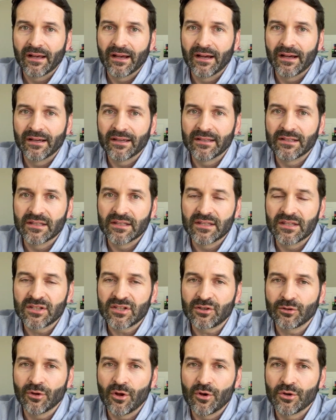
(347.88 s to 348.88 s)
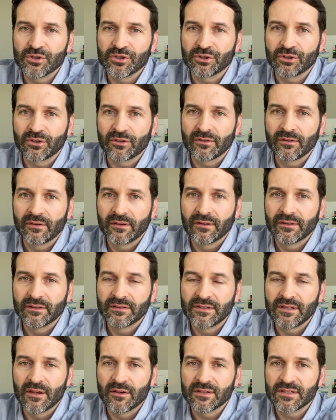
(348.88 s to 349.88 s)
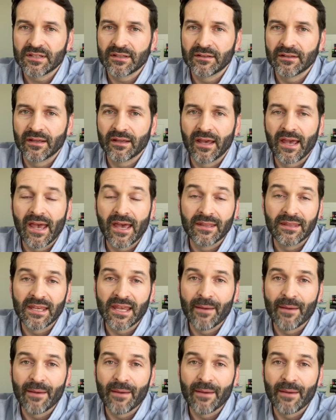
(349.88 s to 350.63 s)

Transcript: in the disclosure, and